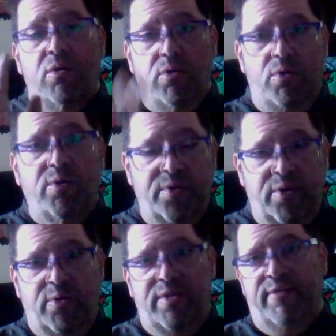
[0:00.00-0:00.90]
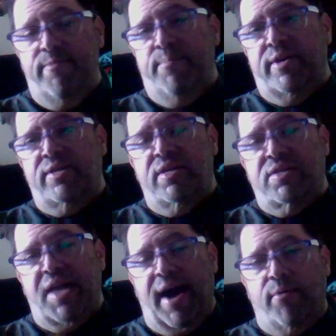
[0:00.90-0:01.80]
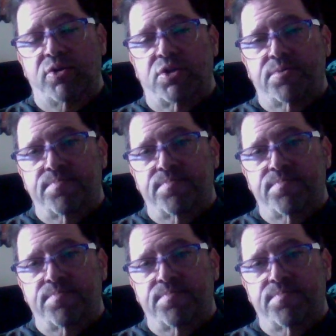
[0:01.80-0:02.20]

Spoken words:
live in Big Six Towers,